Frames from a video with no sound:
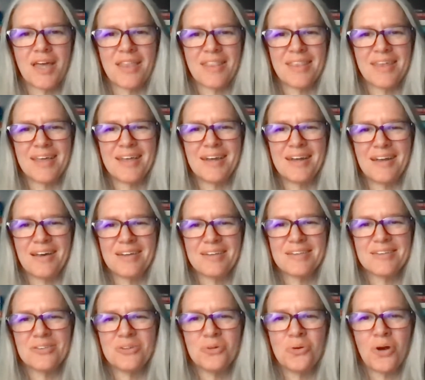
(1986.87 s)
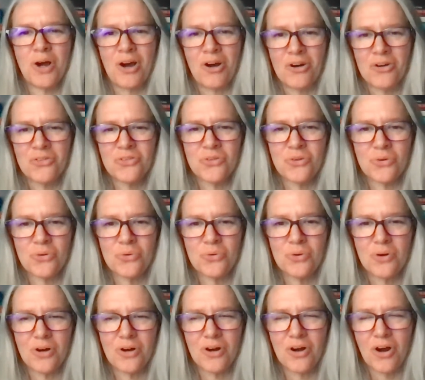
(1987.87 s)
And then you
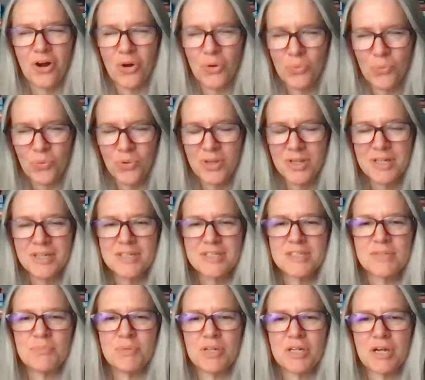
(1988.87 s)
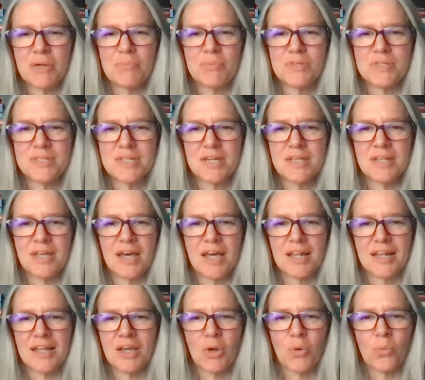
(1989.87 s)
also are willing to speak up and say
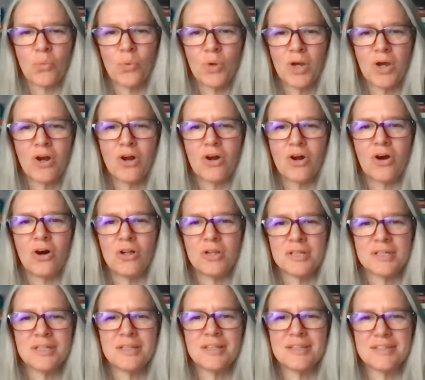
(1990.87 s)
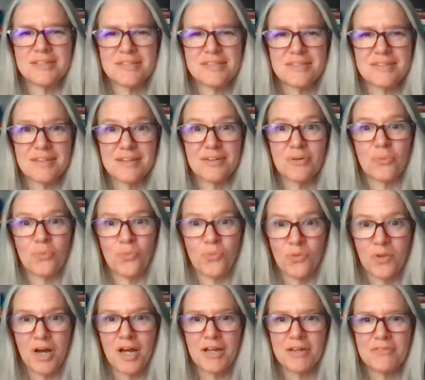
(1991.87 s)
that. Like, we are all in this
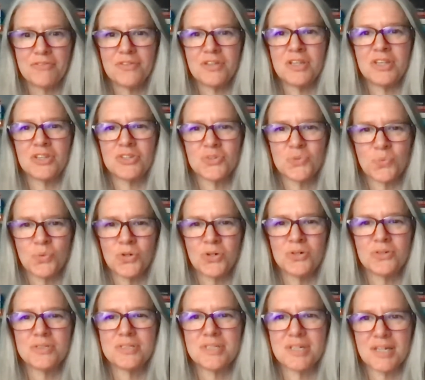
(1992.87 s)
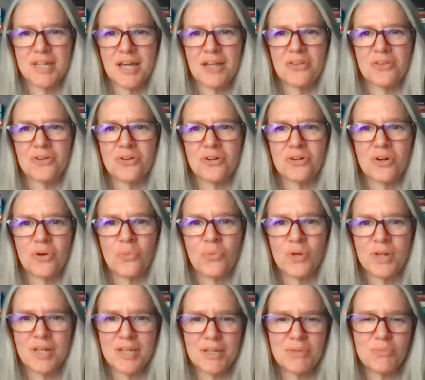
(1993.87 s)
life, in this world together.
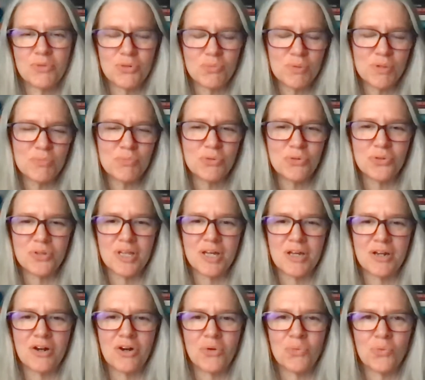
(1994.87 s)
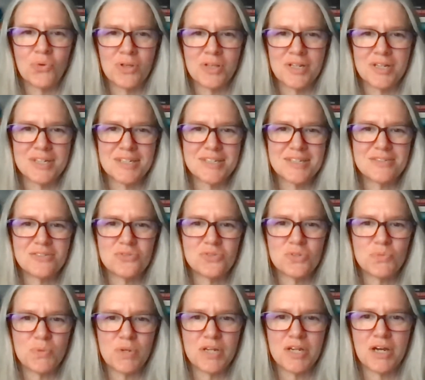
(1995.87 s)
We need more people that are willing to
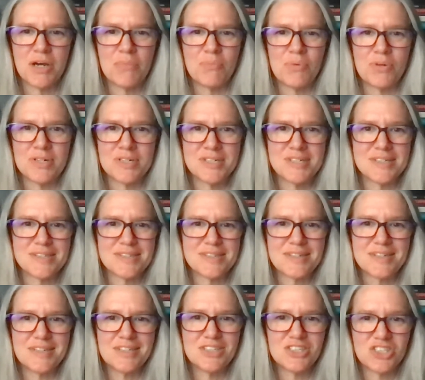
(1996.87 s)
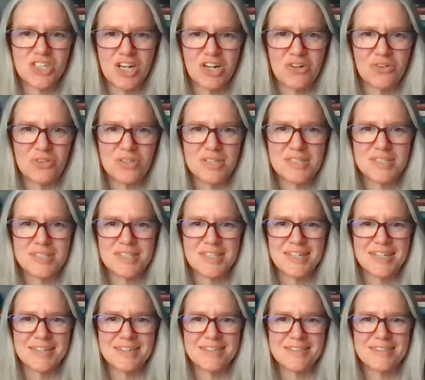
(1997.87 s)
speak up and just share these
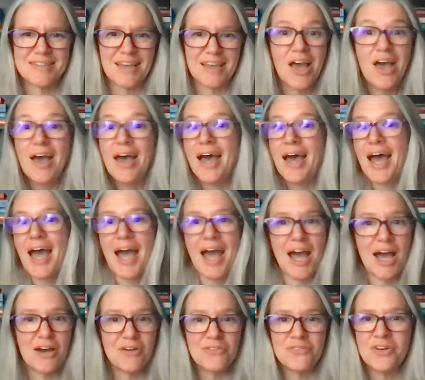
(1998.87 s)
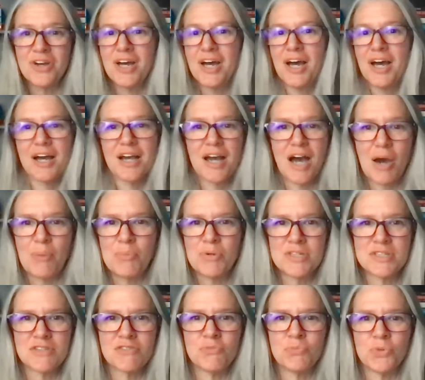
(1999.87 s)
things. Like, have
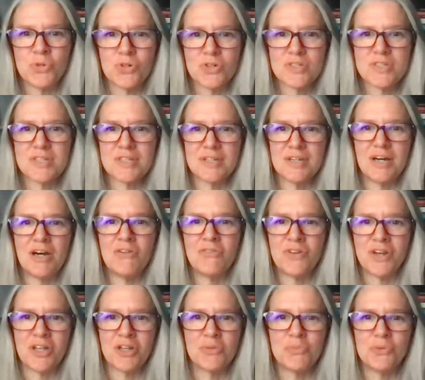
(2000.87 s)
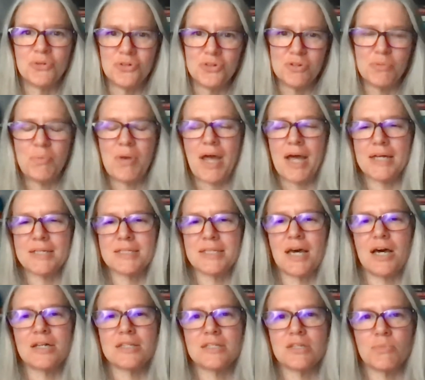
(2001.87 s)
copies of books available to pass
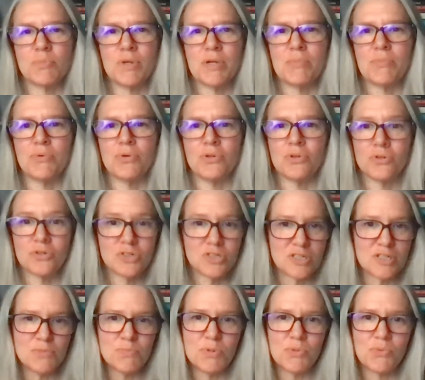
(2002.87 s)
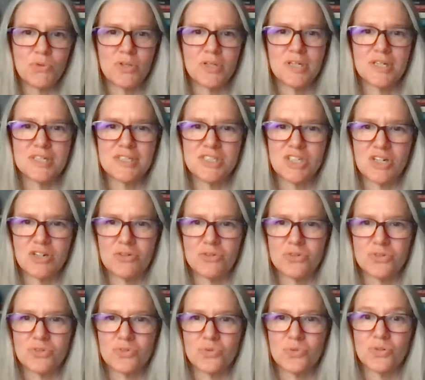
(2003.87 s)
out to people, or just be willing to share
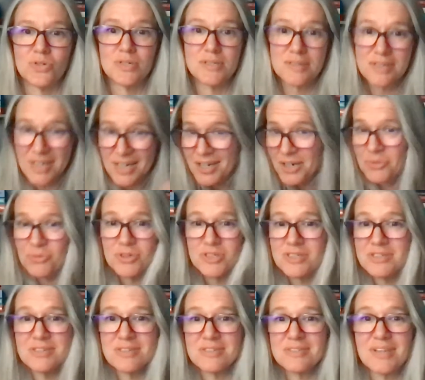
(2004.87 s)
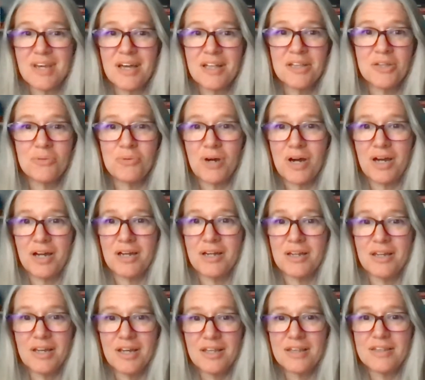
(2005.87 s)
the stories, which is exactly
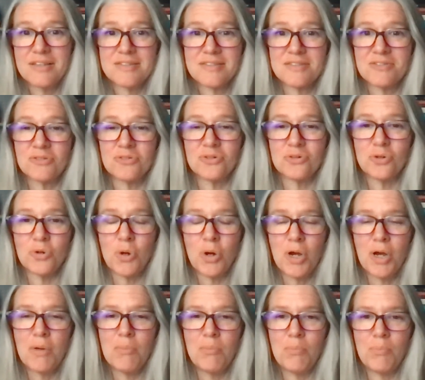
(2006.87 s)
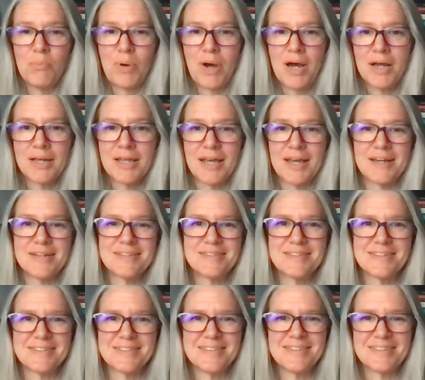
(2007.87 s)
why this little
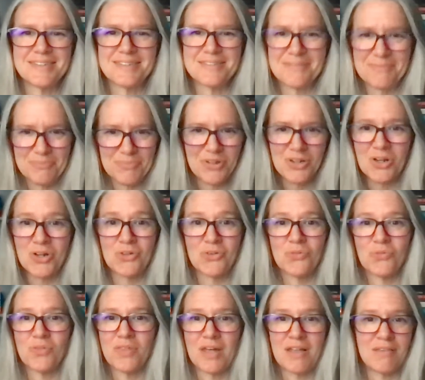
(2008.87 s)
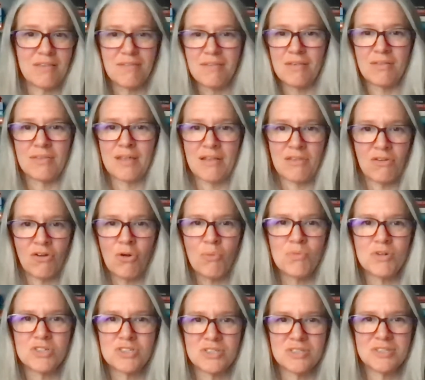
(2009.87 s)
podcast exists, because that's
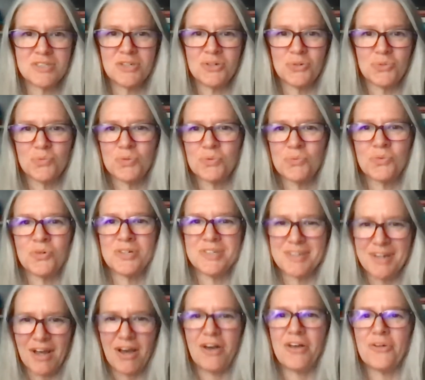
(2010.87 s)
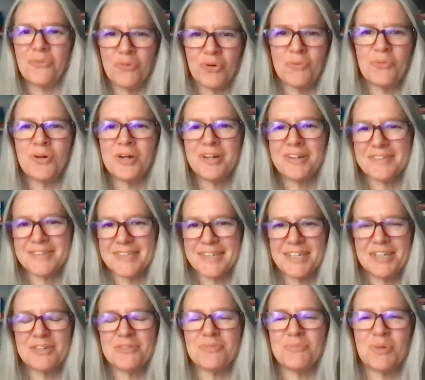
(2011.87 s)
our mission too. We want to
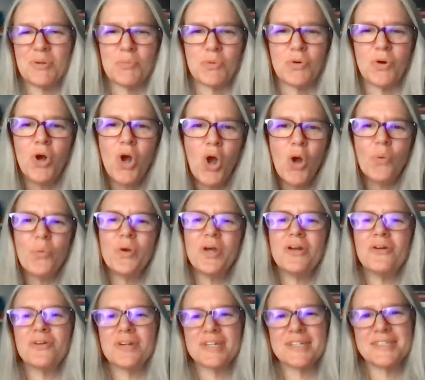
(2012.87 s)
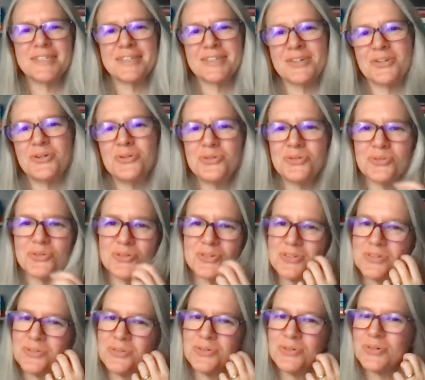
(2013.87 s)
hear people. We don't get to go door
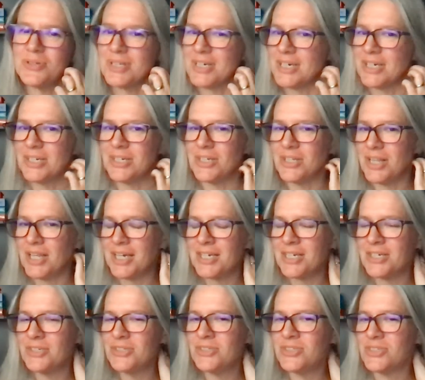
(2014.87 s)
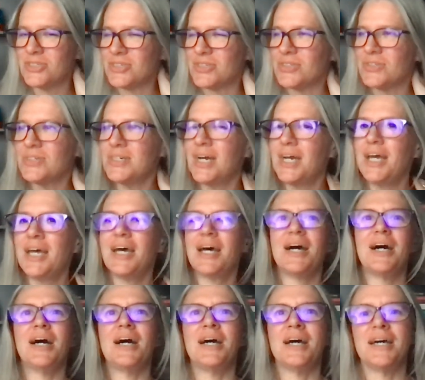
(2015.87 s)
to door like you do,
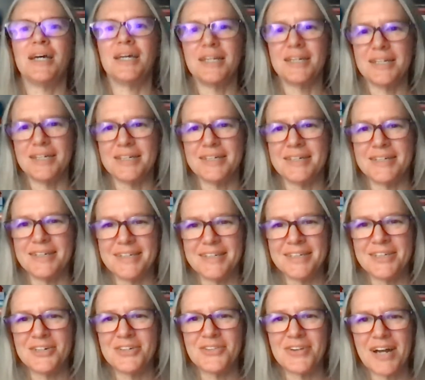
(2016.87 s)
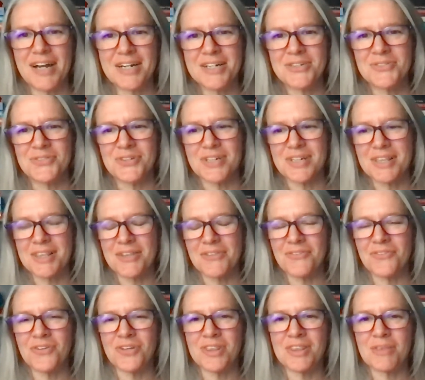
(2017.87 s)
and interact with
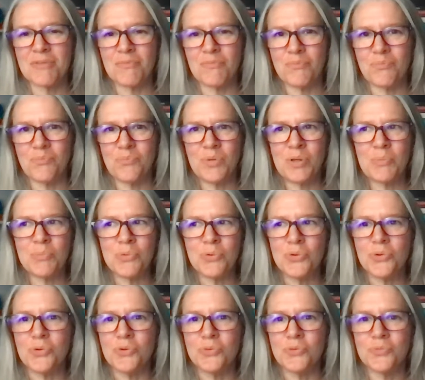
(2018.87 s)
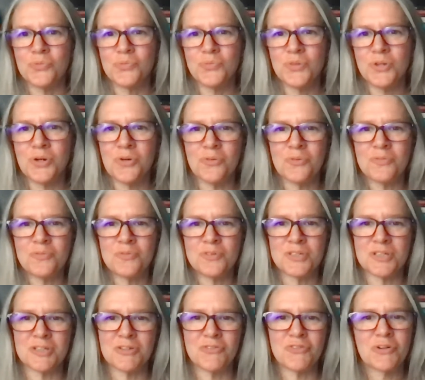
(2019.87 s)
people,
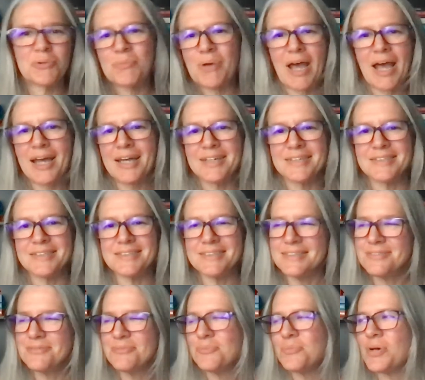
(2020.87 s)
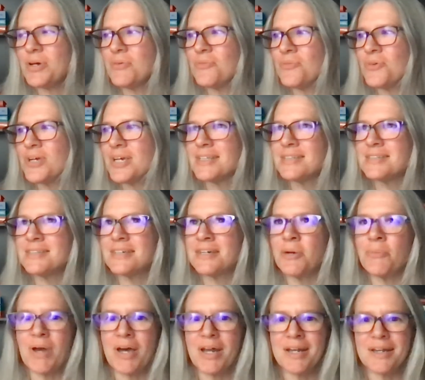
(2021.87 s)
delivering packages, but we get to
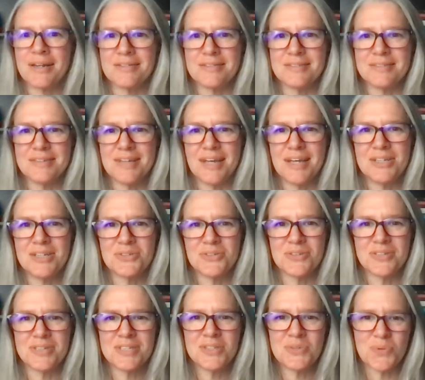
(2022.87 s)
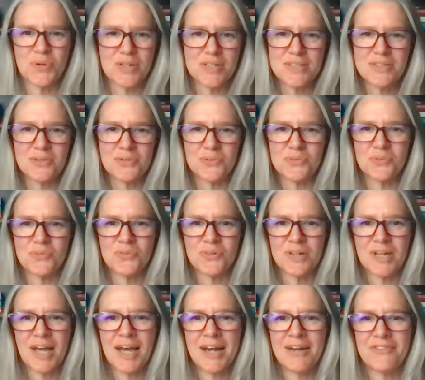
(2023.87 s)
come out here and do it this way. So
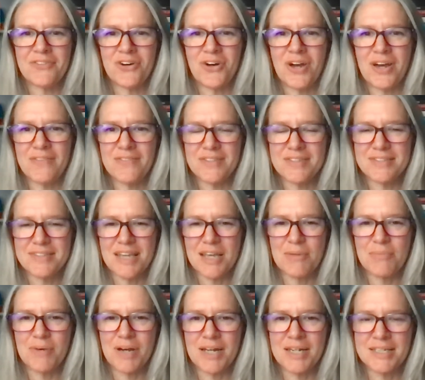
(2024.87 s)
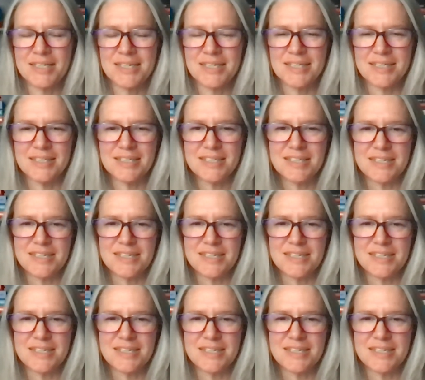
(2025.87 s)
we kind of all have the same idea.